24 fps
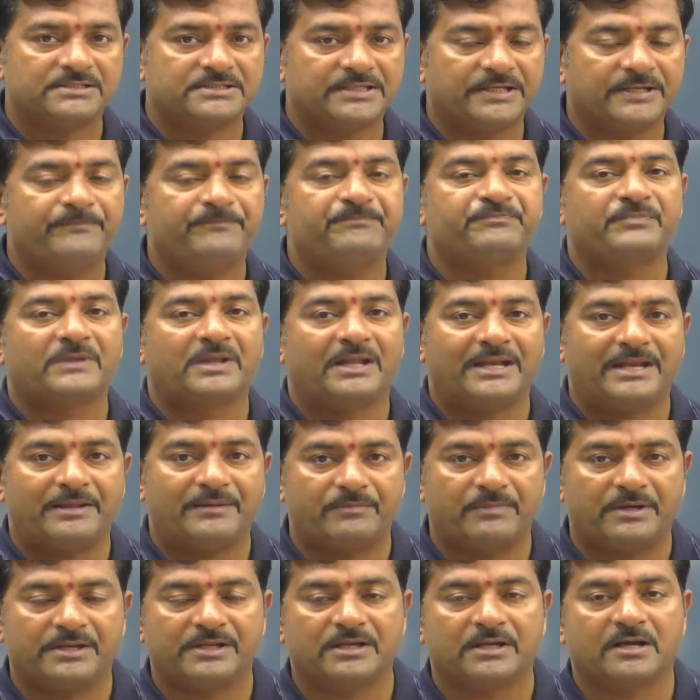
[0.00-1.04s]
say
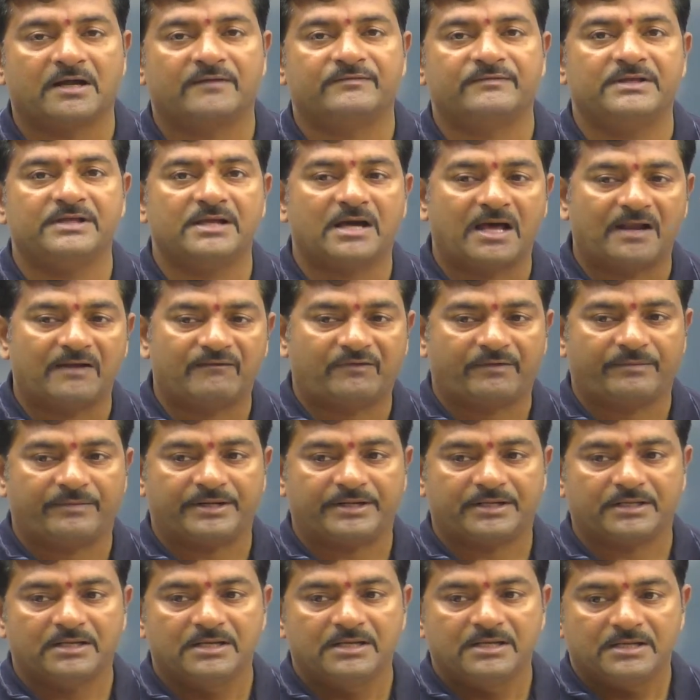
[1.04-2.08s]
numbering of the
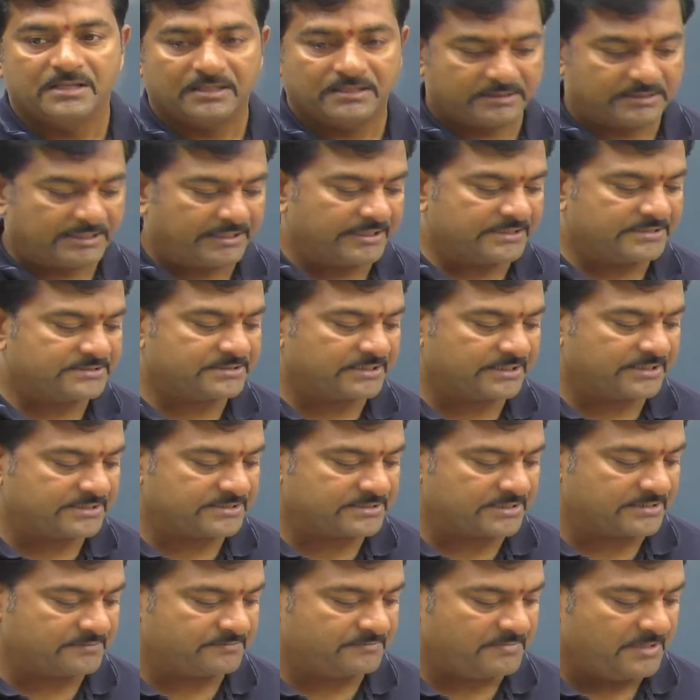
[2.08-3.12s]
alphabet. That is the
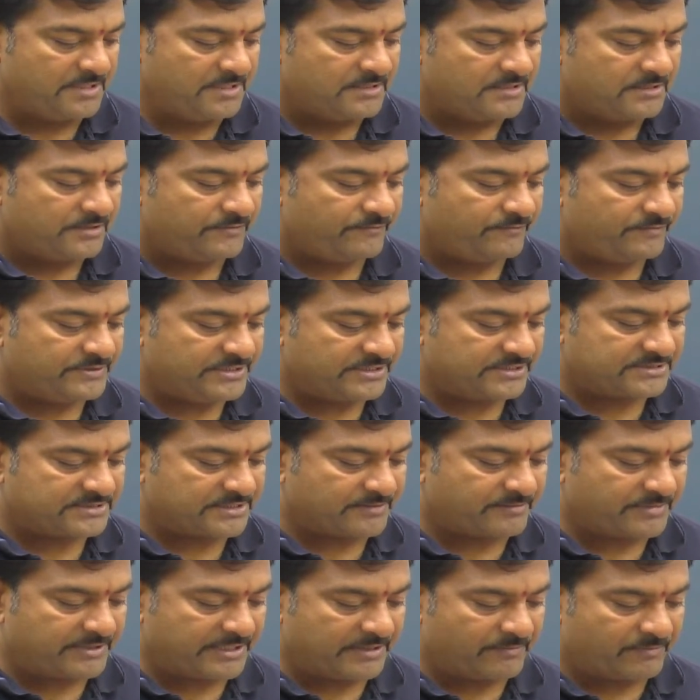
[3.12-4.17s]
reason this
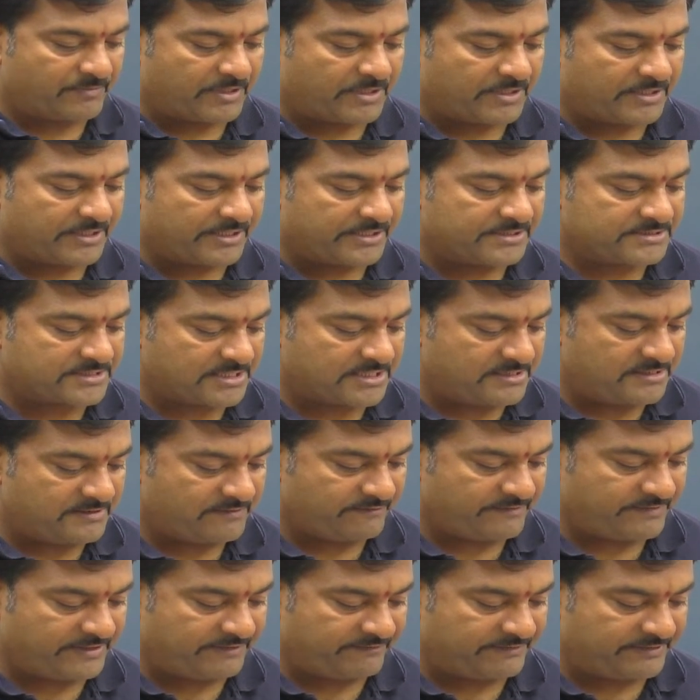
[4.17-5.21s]
numbering part is
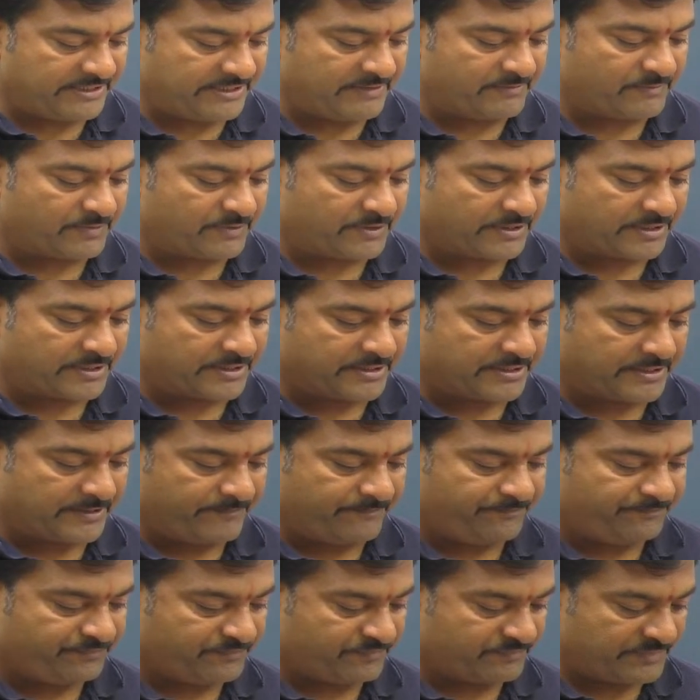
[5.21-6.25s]
very important.
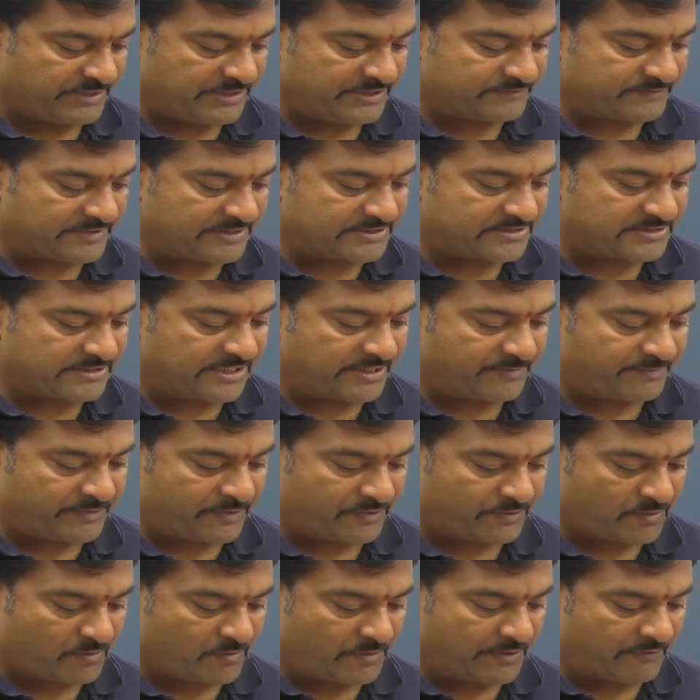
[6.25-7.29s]
Please once let me
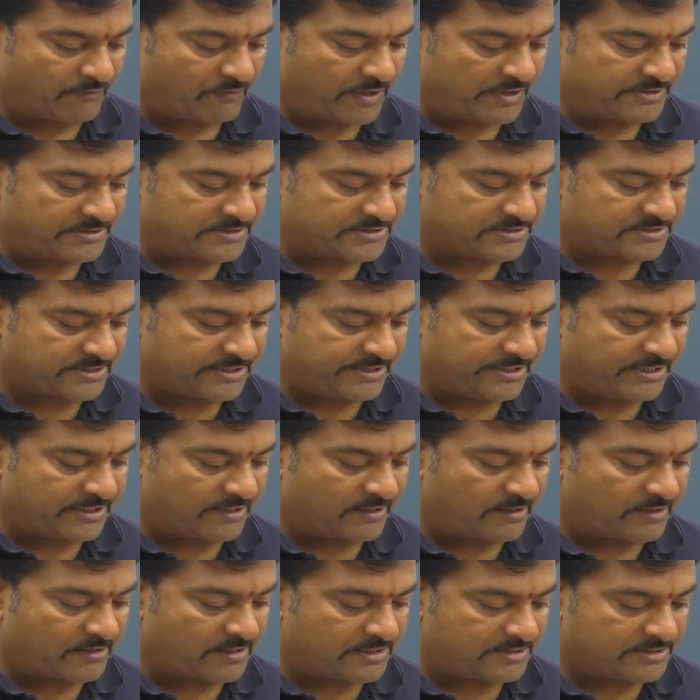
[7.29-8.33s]
know my voice is clear
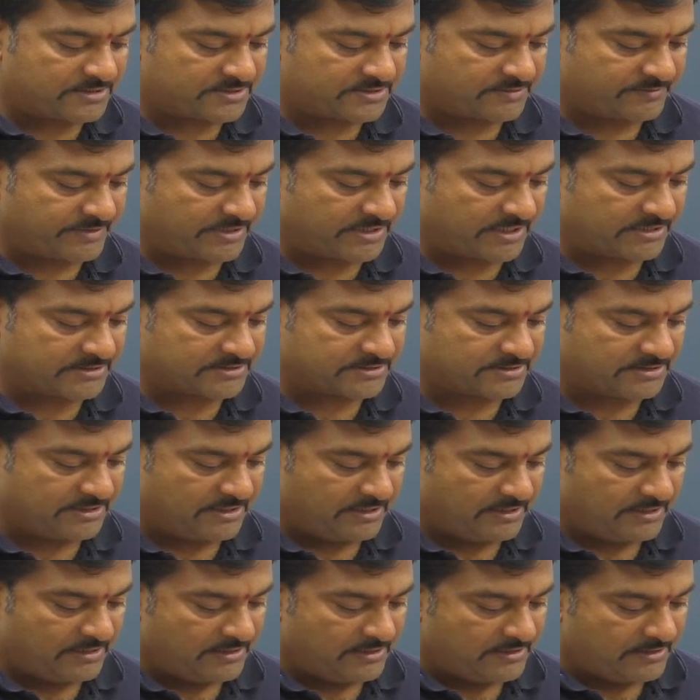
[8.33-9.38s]
or not, because
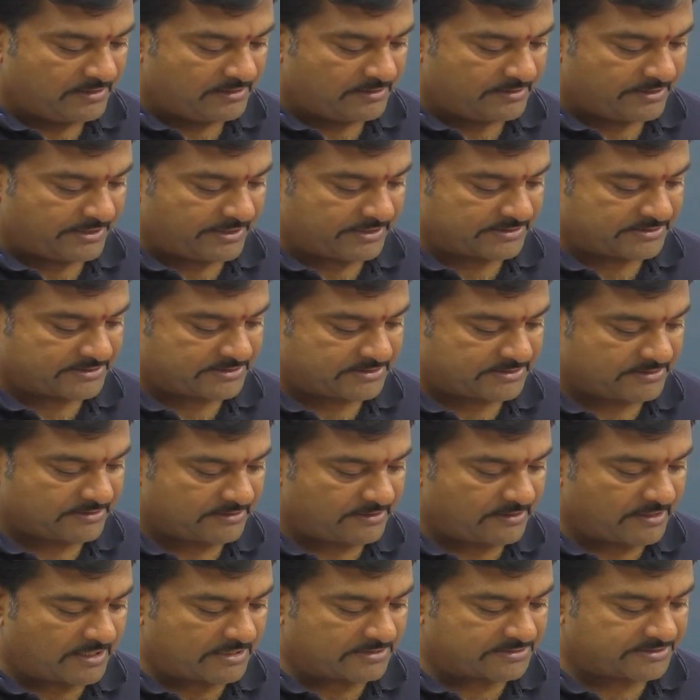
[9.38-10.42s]
yes,
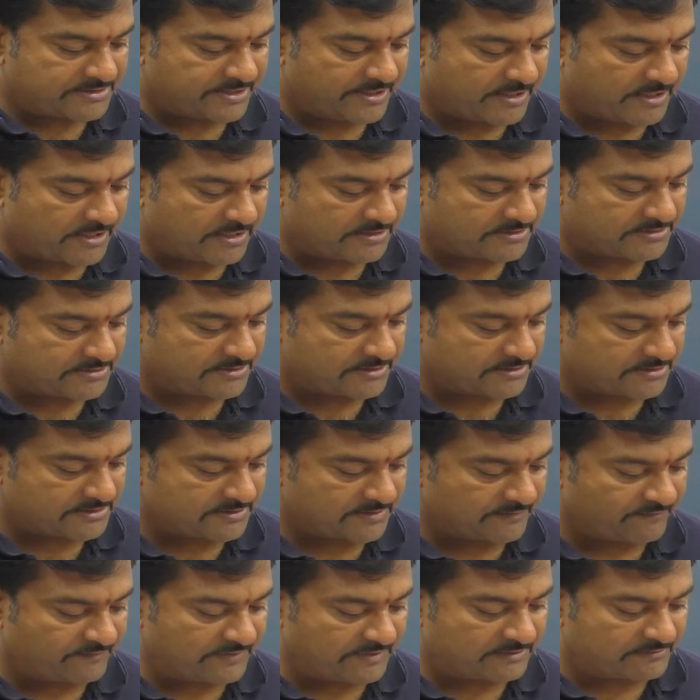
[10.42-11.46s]
last year
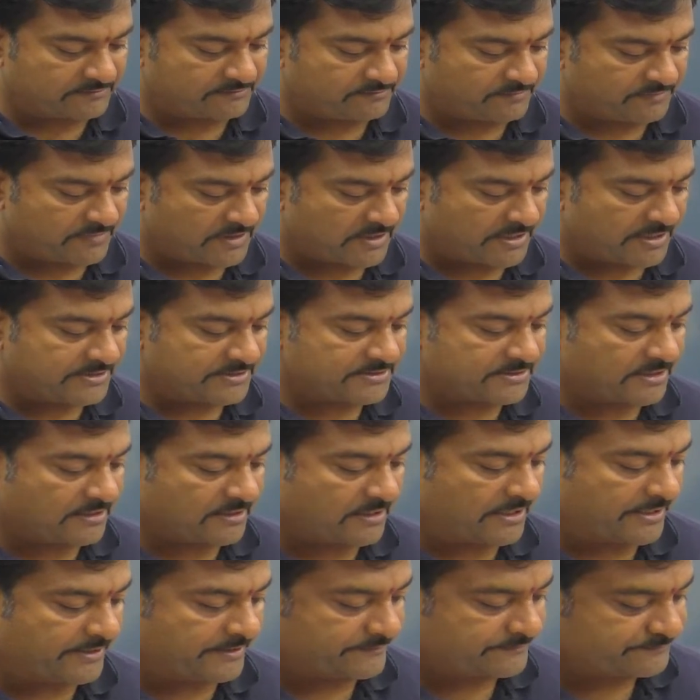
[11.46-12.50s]
someone hi sir,
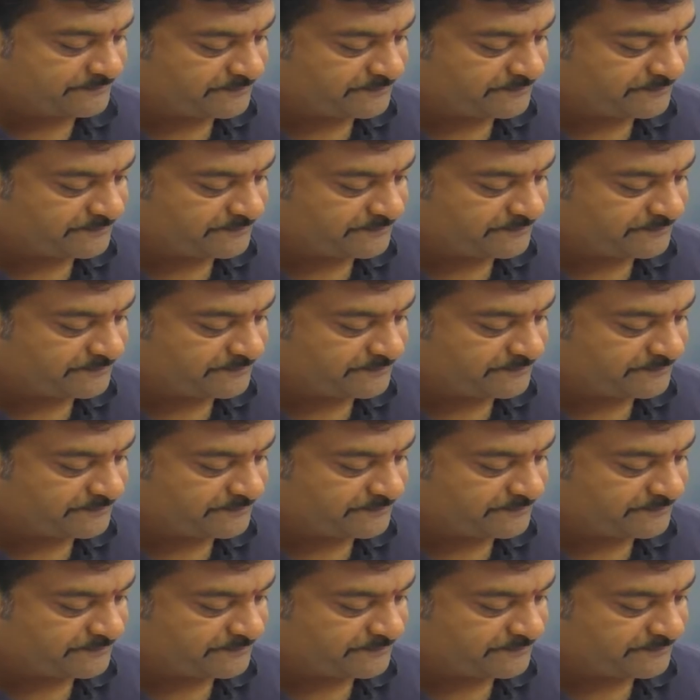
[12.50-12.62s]
hi.